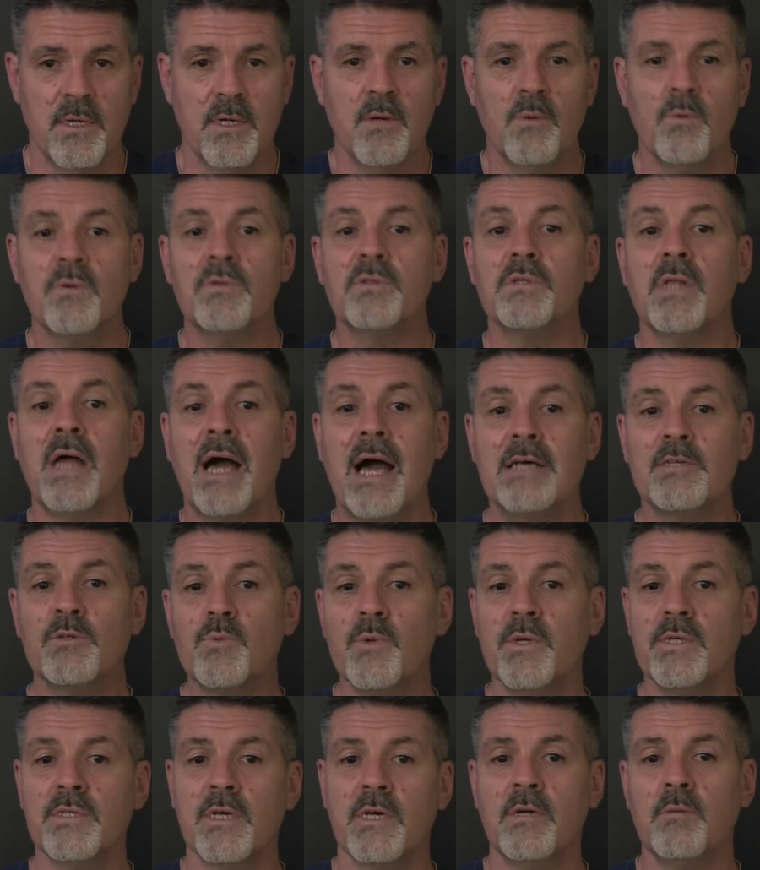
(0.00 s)
With last
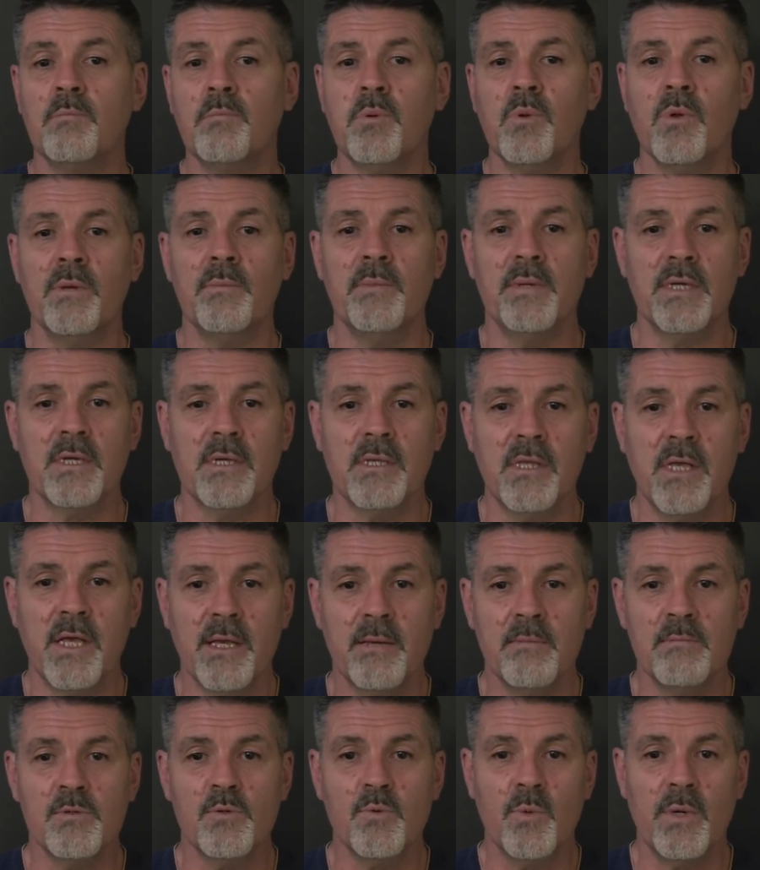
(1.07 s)
week's unemployment
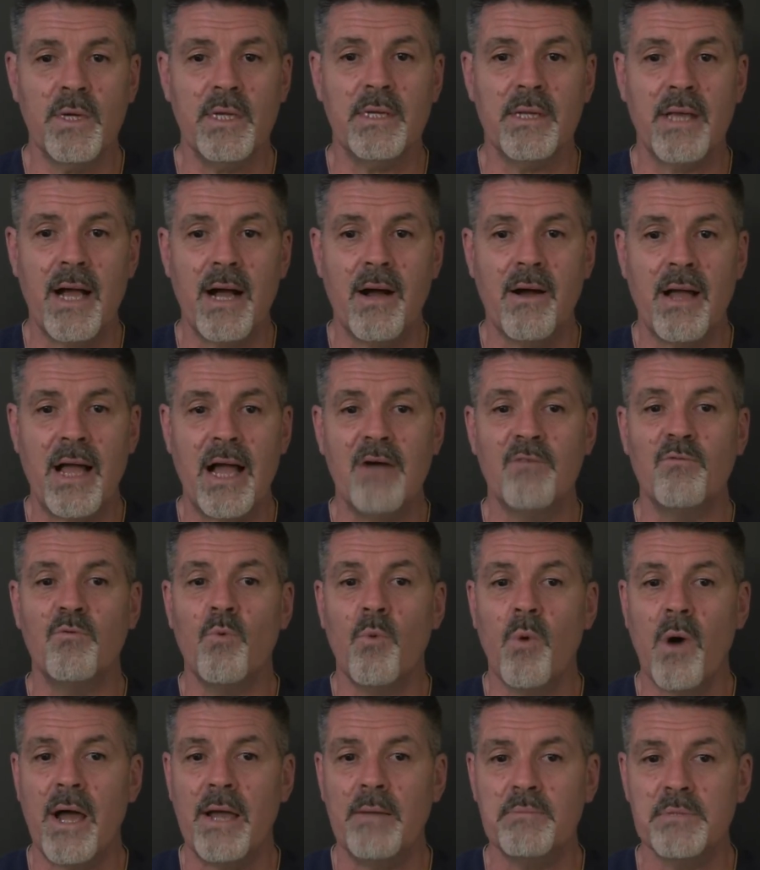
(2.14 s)
claims, we now have
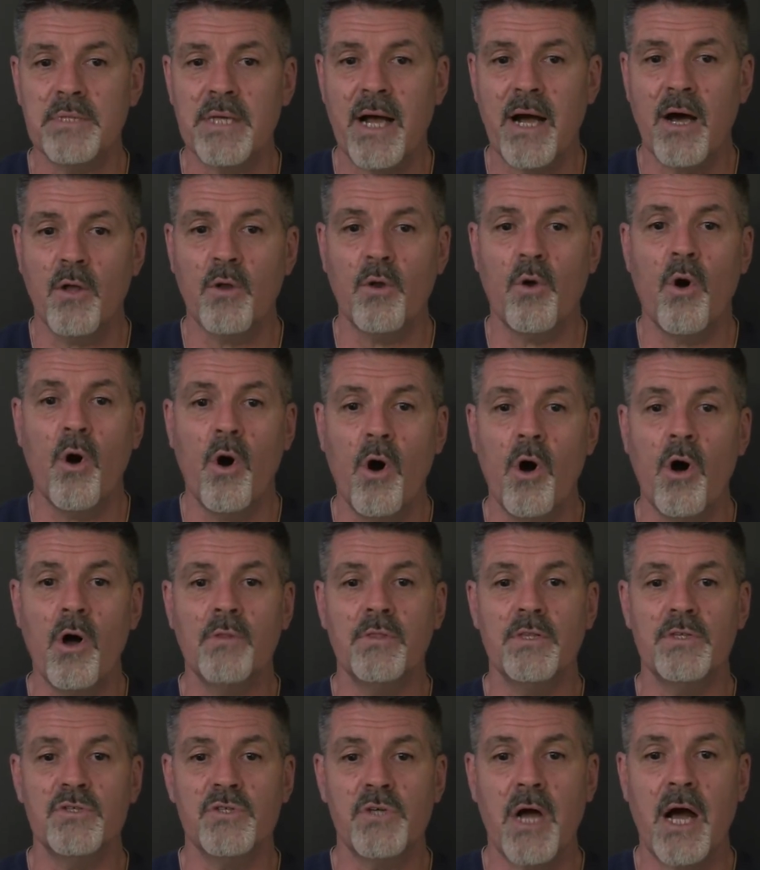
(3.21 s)
wiped out all
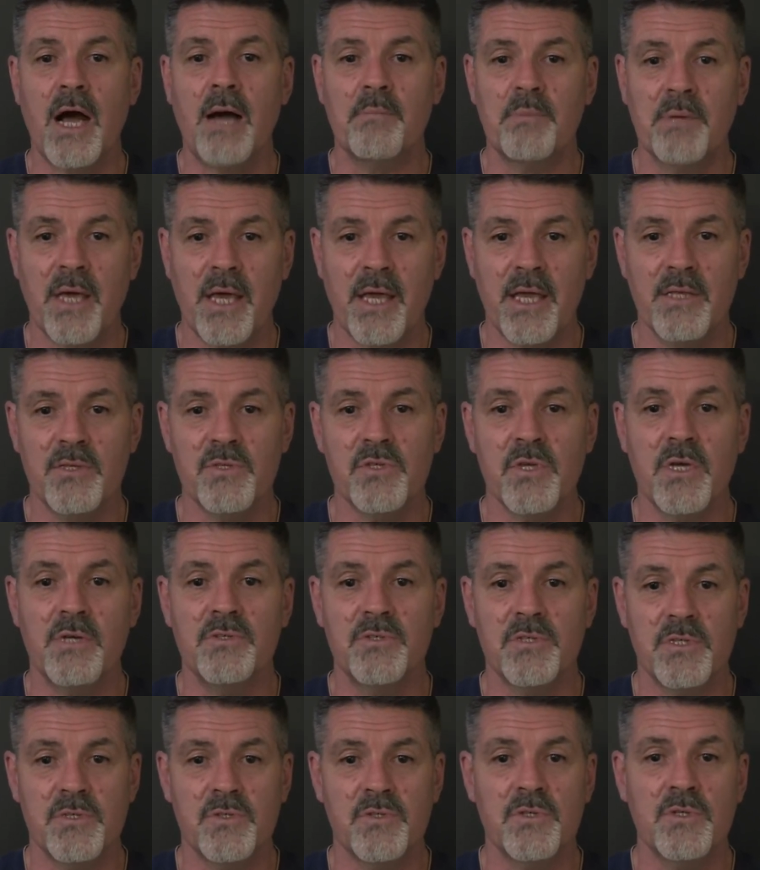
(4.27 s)
the job gains
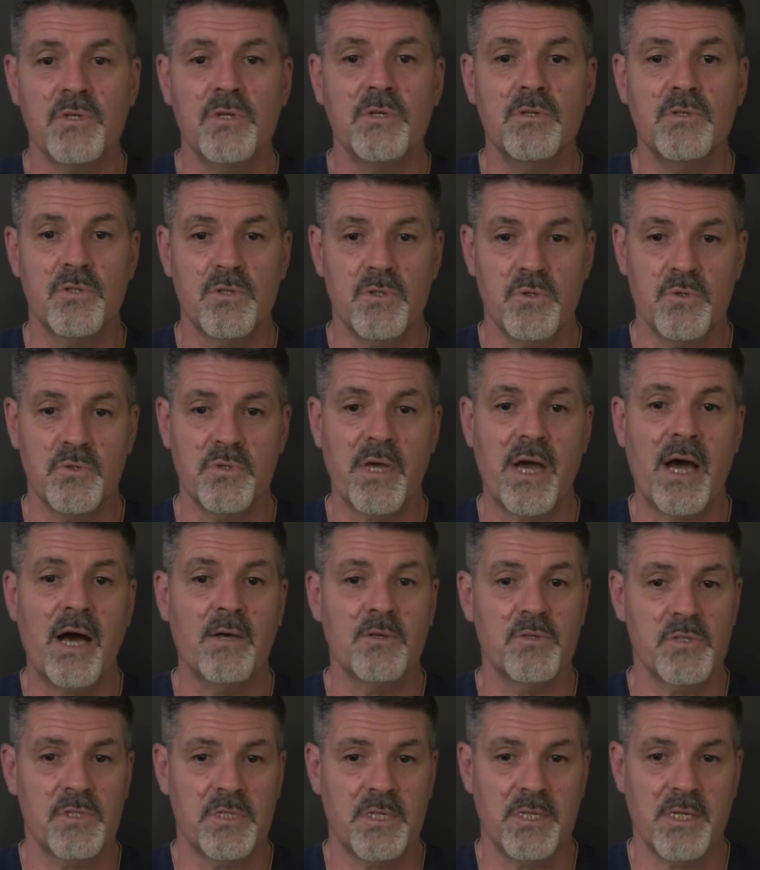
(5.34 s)
since
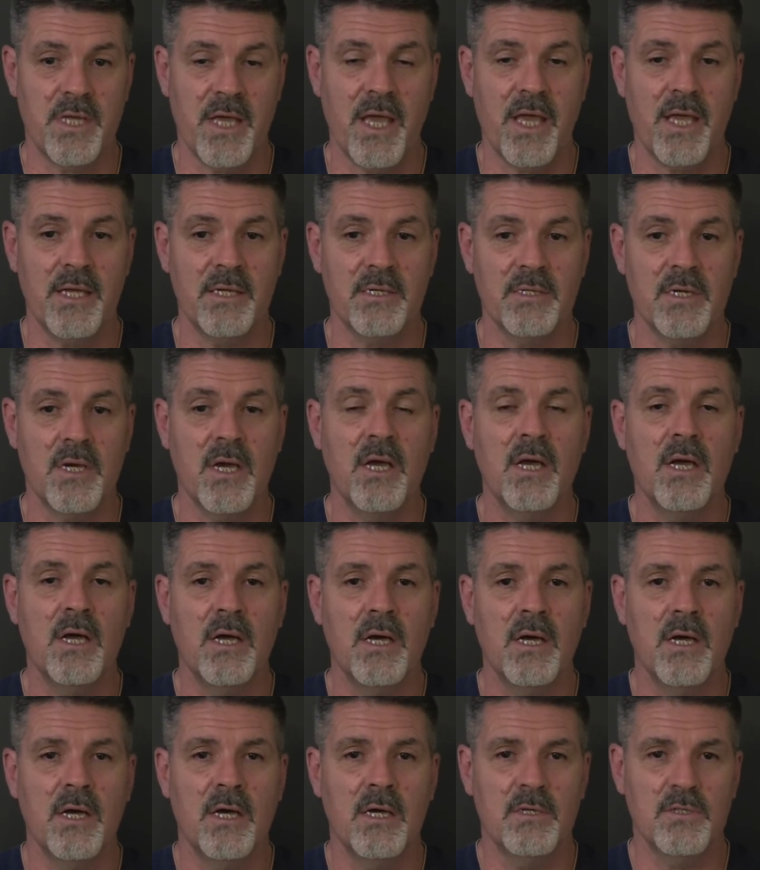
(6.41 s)
2008,
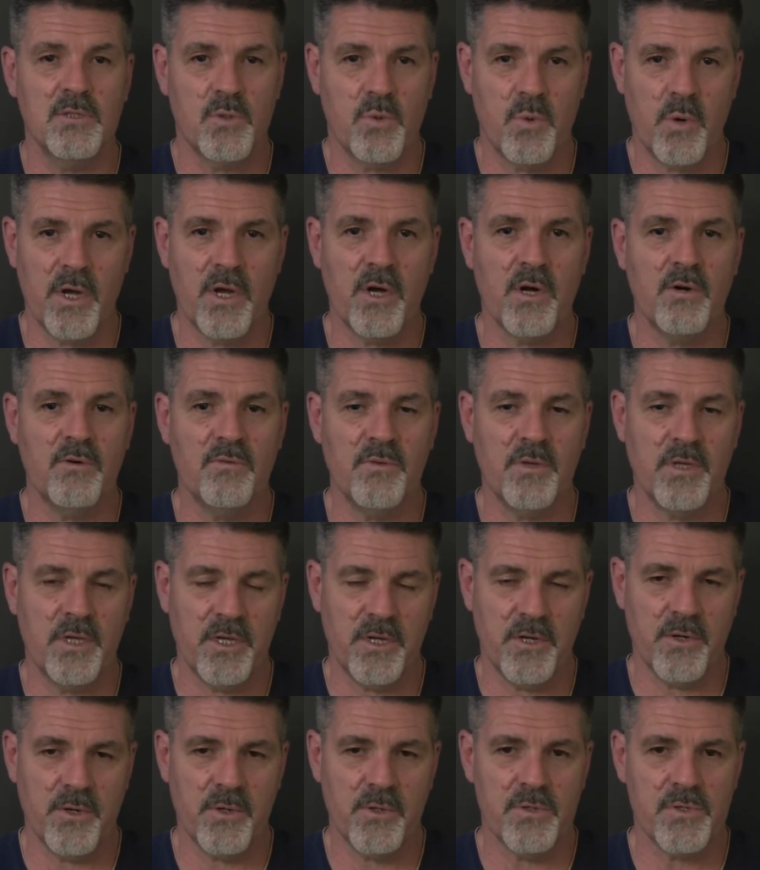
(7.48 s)
12
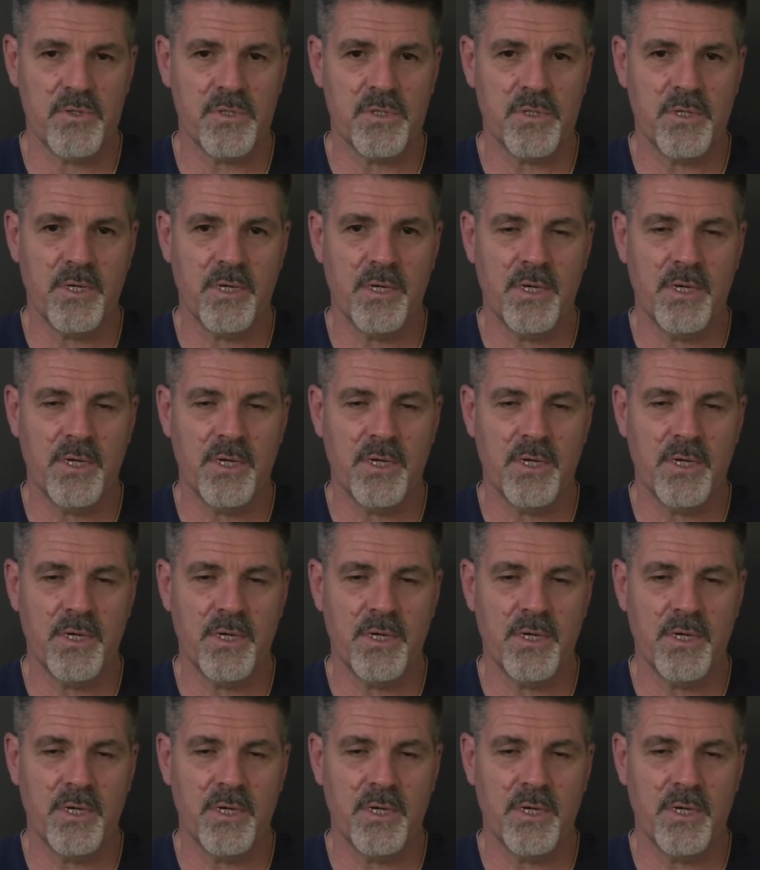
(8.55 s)
years.